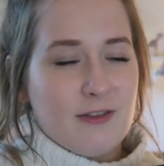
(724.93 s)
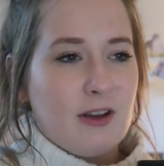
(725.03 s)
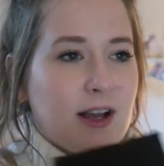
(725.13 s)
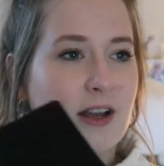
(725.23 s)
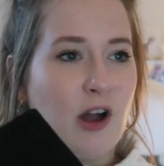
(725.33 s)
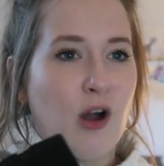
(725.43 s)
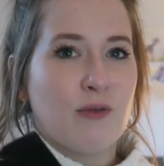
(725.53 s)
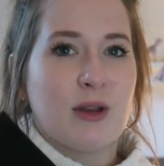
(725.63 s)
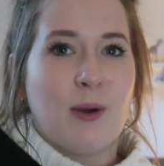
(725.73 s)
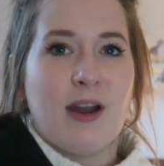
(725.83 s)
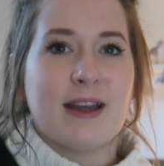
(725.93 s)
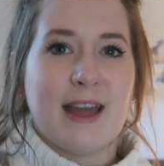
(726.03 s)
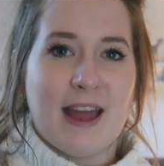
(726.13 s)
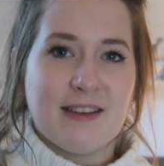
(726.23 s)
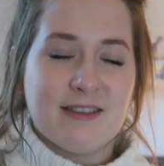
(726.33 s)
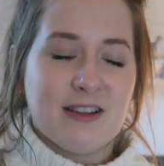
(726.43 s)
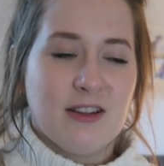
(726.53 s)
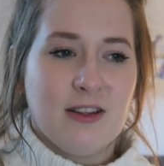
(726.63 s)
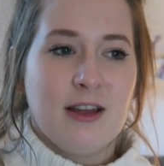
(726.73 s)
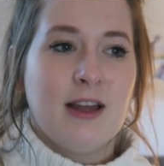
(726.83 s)
I feel like I can't really wear it again
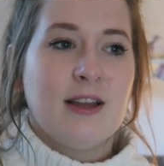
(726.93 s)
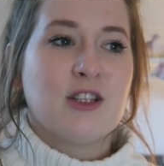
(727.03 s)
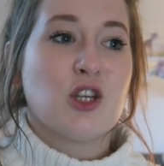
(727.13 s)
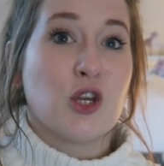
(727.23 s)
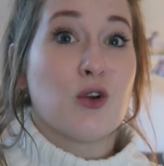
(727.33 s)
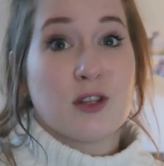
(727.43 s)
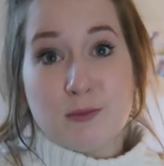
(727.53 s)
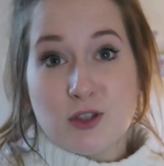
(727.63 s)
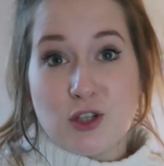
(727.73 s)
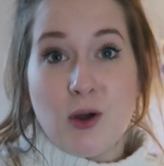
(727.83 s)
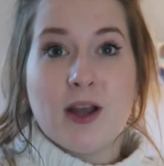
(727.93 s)
to the Christmas do.